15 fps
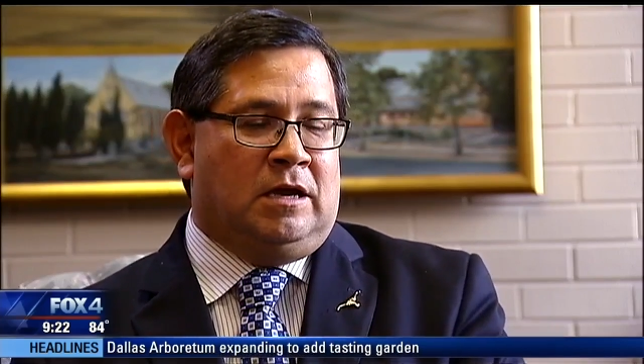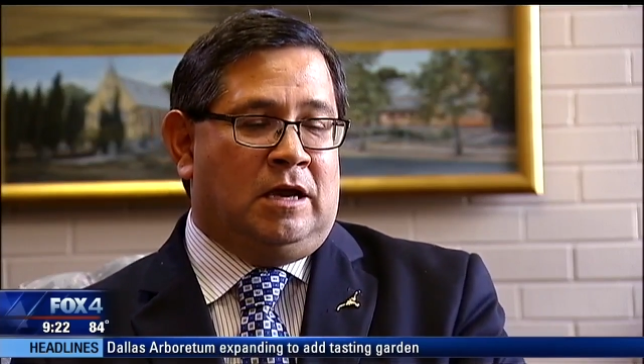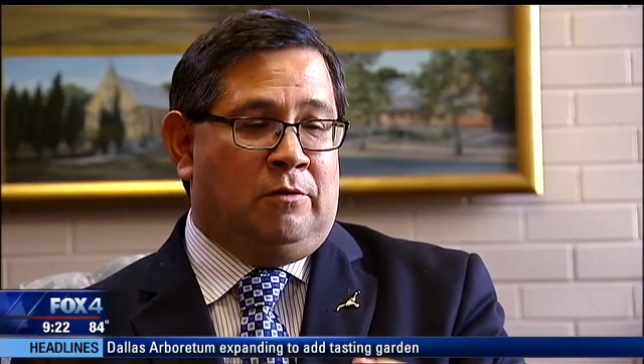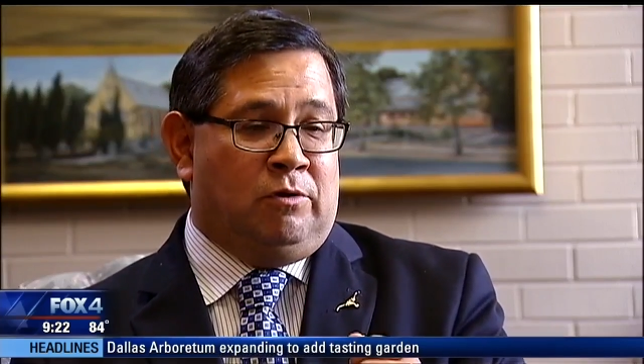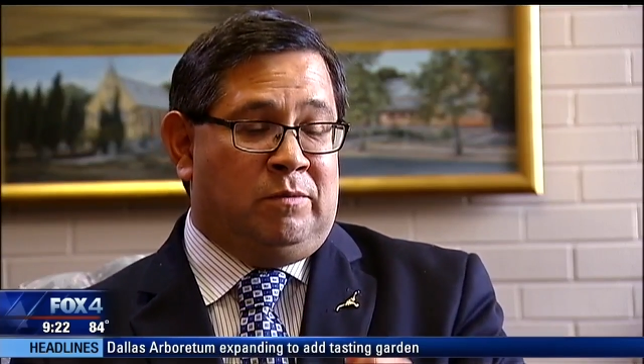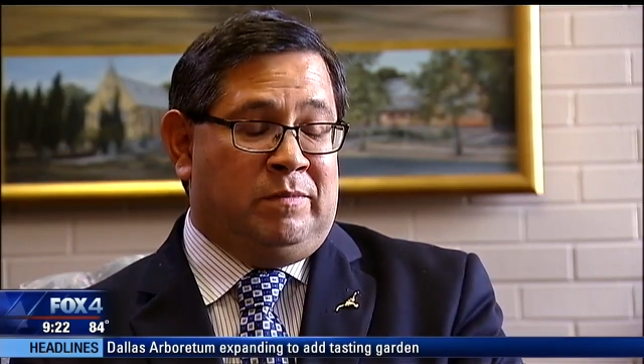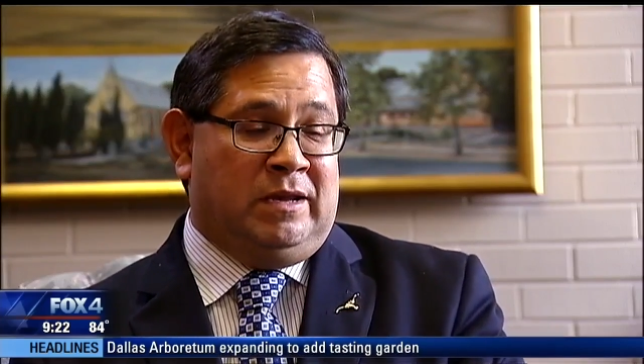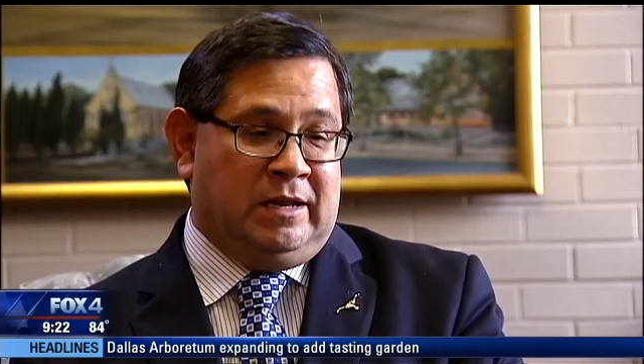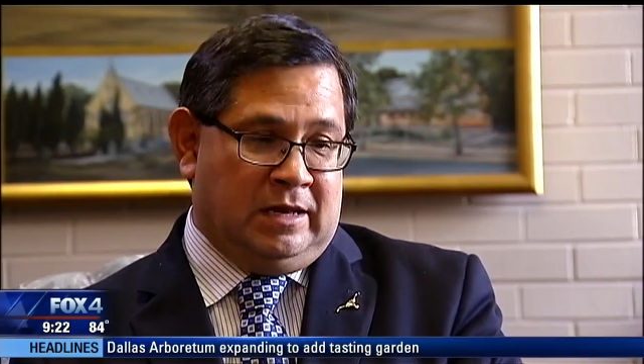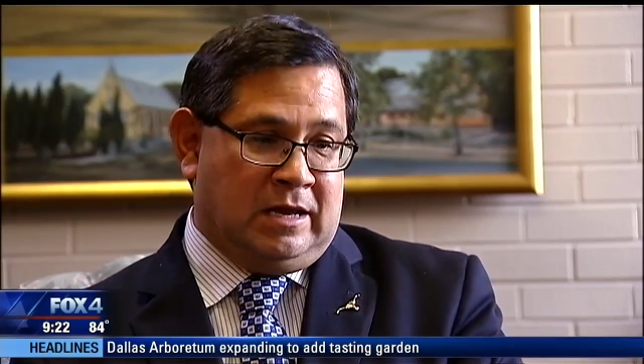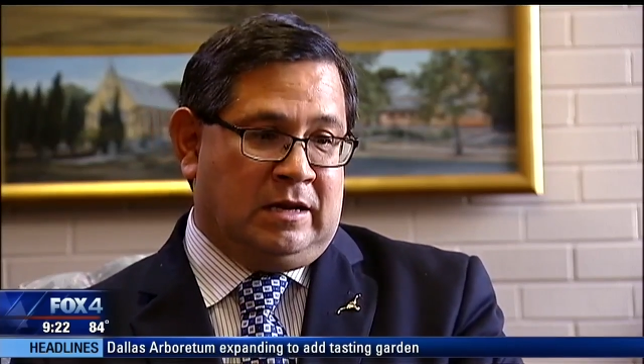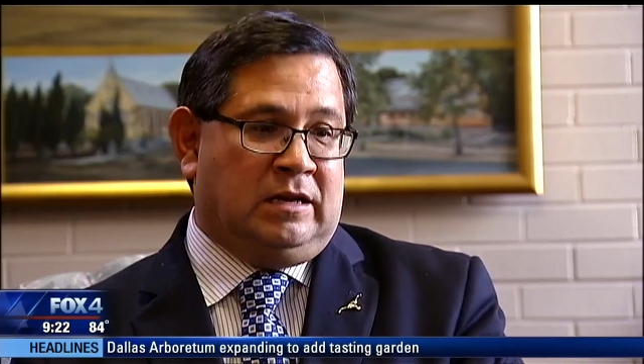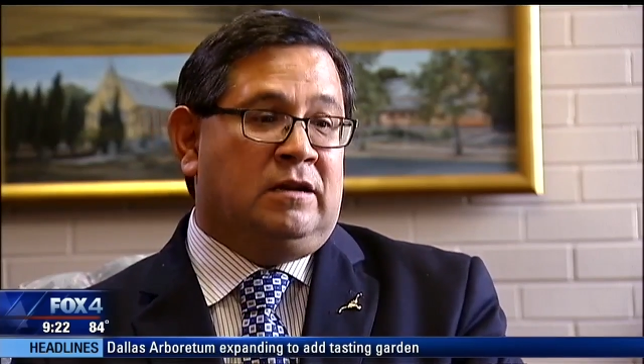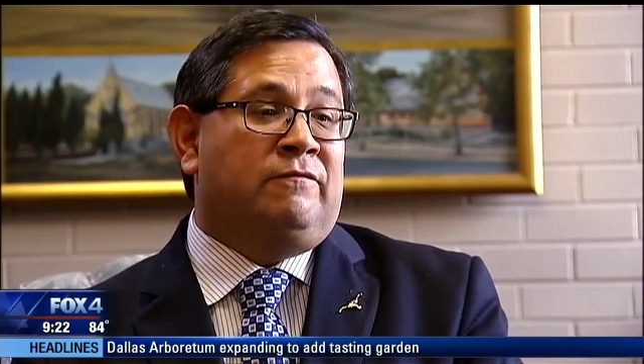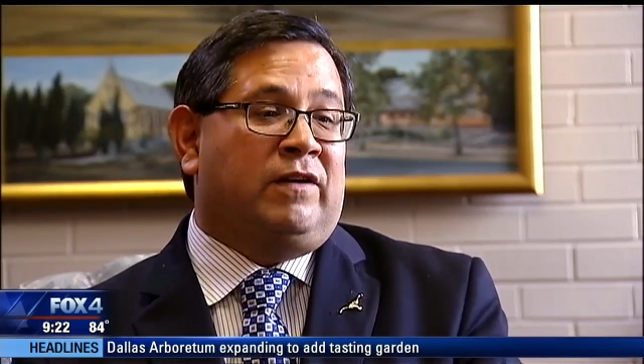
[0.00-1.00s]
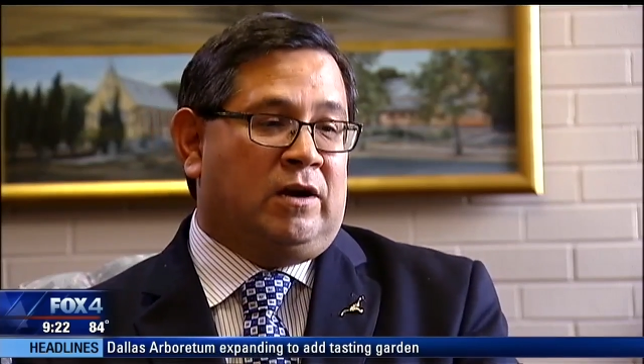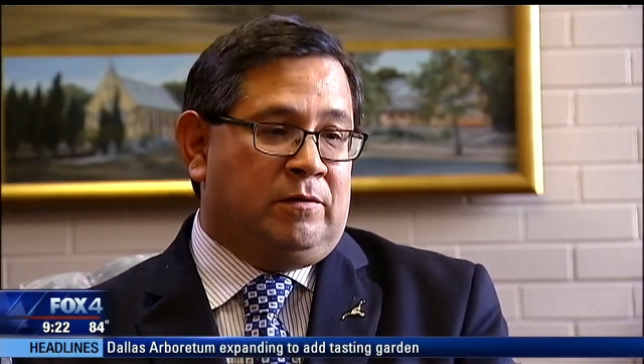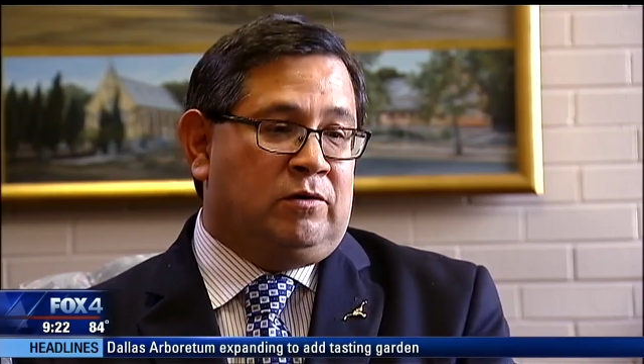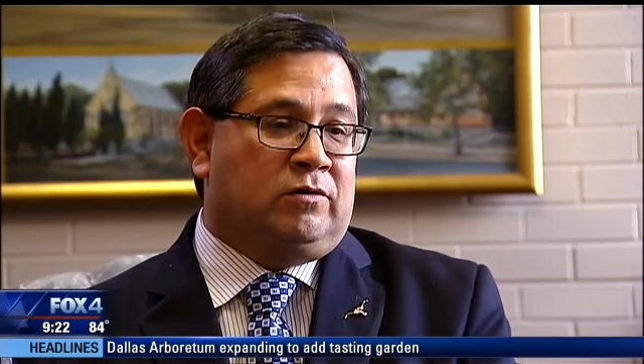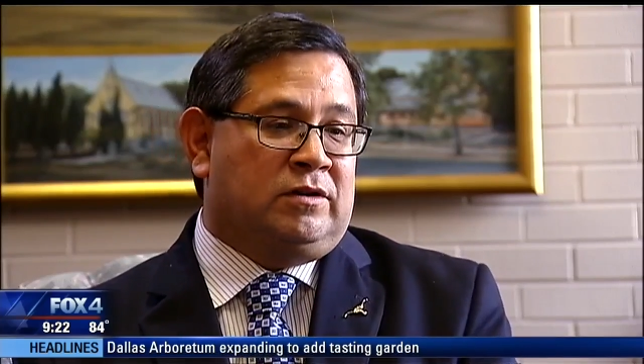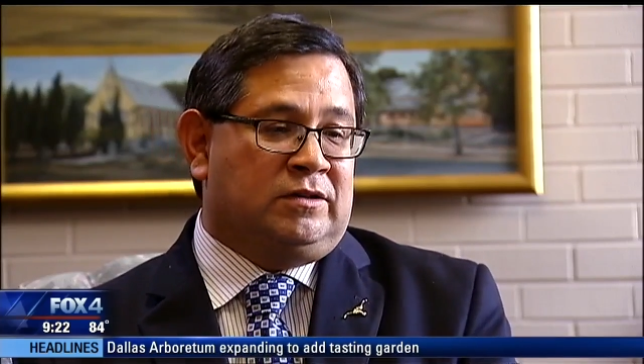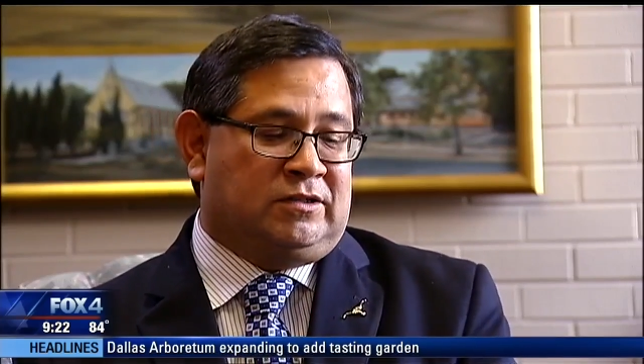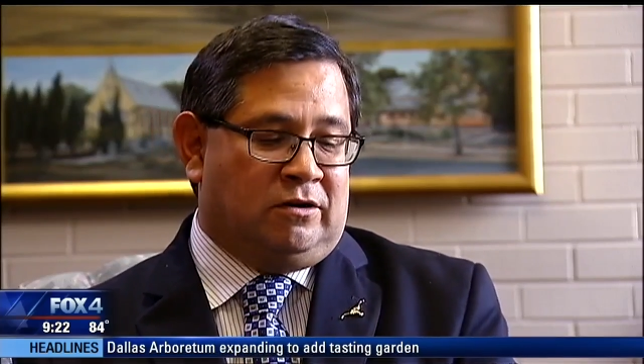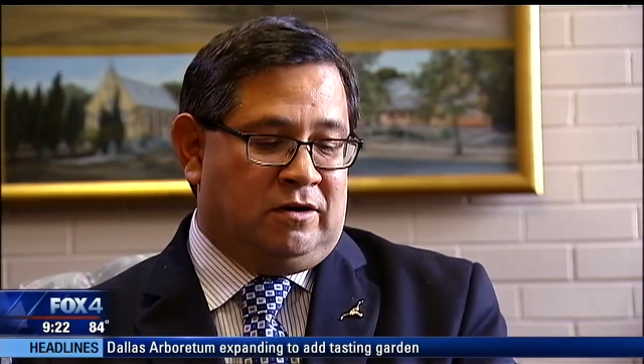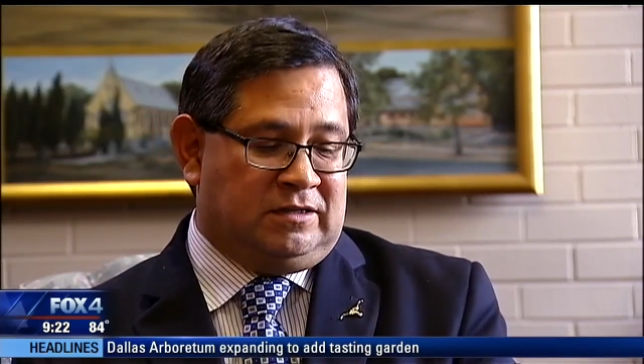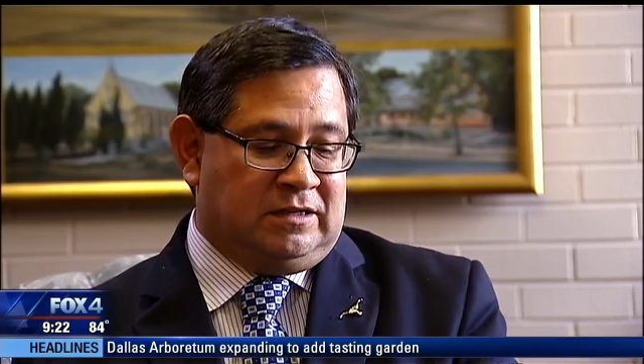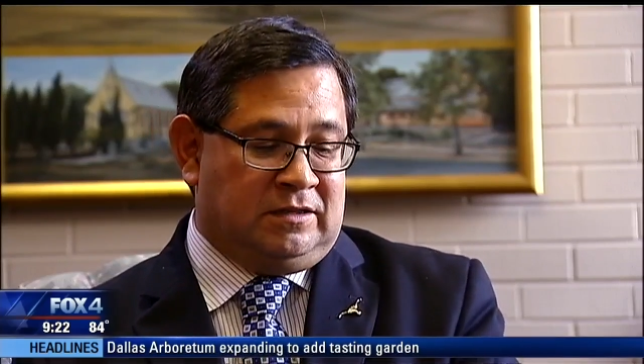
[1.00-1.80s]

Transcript: in remediating environmental concerns,